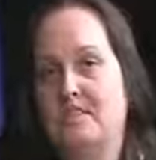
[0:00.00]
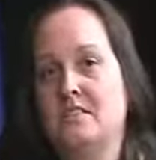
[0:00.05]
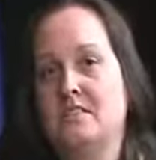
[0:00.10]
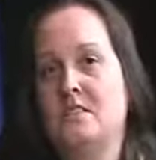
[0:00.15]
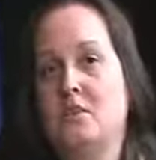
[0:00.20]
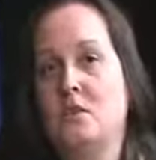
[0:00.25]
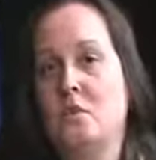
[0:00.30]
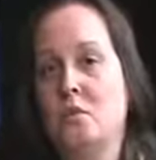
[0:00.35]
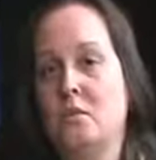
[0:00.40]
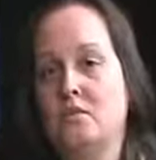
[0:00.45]
is
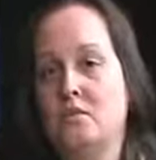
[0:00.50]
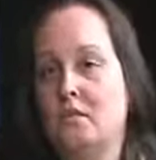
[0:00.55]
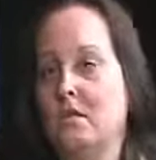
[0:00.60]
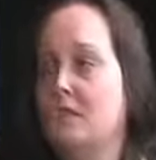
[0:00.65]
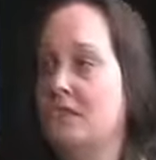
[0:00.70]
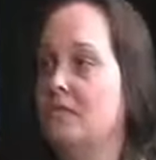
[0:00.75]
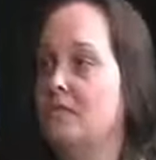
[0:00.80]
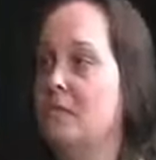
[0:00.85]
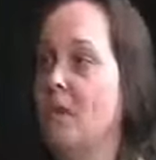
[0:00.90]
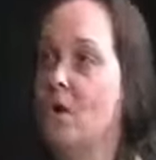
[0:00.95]
an
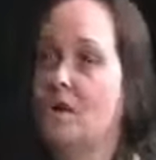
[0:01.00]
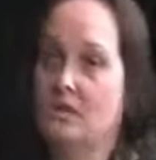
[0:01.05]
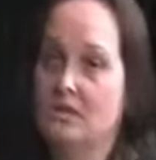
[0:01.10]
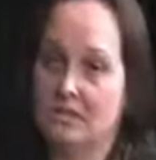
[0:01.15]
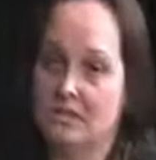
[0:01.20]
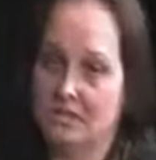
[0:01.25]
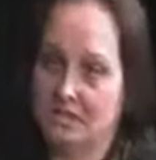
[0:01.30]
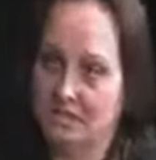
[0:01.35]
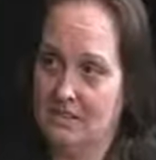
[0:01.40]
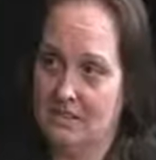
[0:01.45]
equivalent of heart
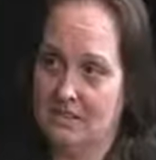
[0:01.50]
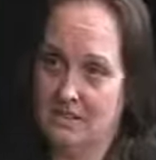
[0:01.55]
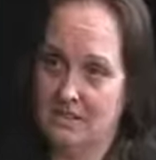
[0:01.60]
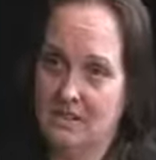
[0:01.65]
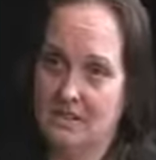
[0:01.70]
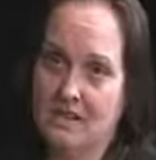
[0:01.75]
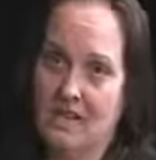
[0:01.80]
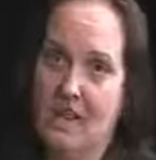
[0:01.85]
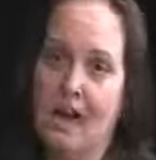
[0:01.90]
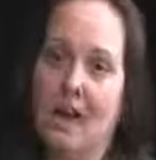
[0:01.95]

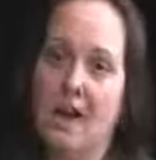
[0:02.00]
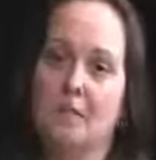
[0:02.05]
disease.